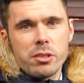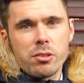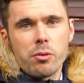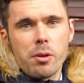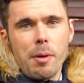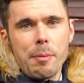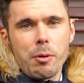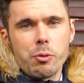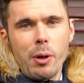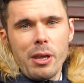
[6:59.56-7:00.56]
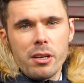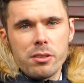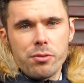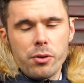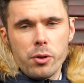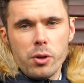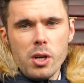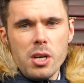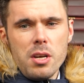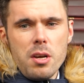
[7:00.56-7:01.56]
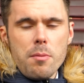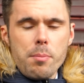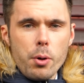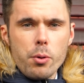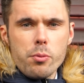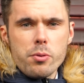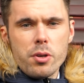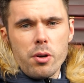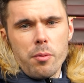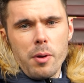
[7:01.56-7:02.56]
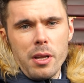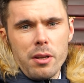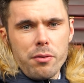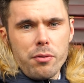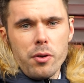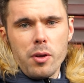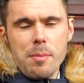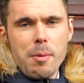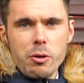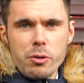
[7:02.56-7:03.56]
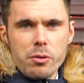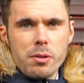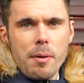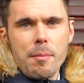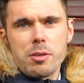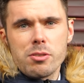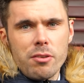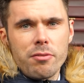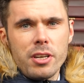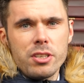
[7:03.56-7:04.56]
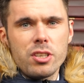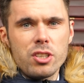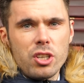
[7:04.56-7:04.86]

consult the members, whether it's through polls or whether it's through emails out to members, surveys,